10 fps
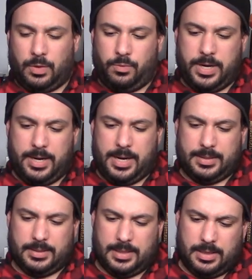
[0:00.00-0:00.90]
What did I
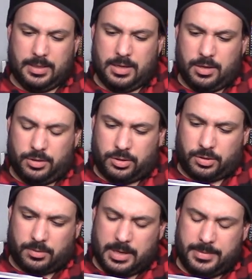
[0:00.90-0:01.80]
say?
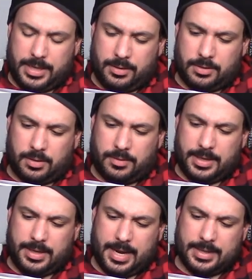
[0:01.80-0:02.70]
Screaming
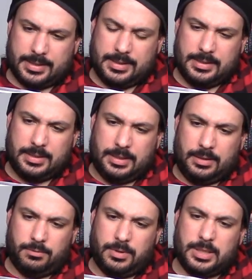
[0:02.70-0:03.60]
during SD.
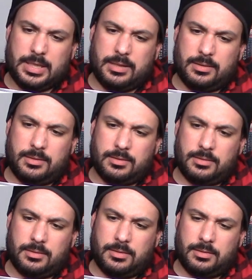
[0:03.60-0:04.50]
What's
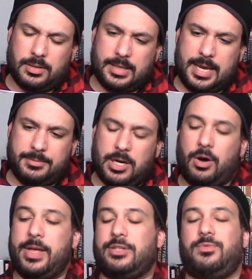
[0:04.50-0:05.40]
S? Slammed?
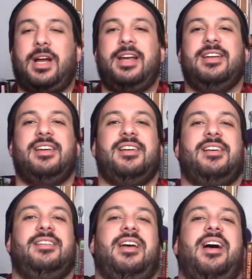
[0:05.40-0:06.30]
Oh, that's right.
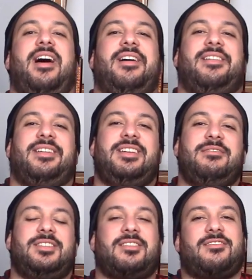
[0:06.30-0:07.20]
Yeah, he
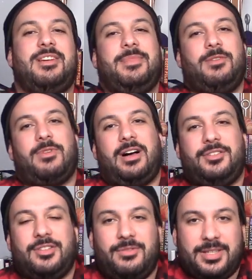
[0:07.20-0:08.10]
was screaming while
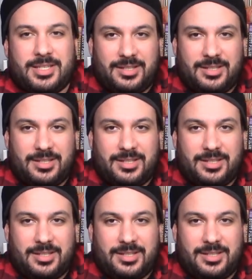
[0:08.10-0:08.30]
doing the